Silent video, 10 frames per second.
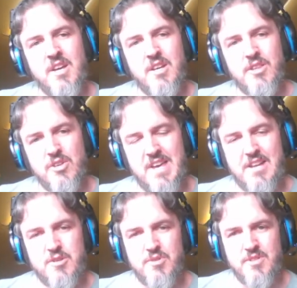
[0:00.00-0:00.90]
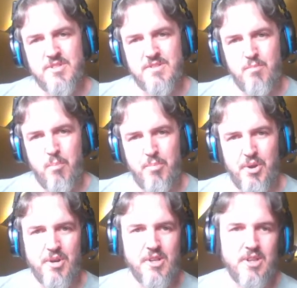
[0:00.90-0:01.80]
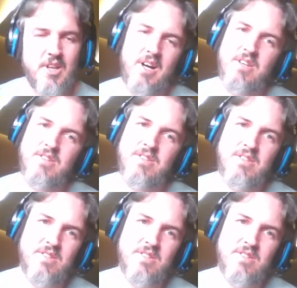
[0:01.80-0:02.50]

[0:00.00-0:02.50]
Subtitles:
those attributes per class.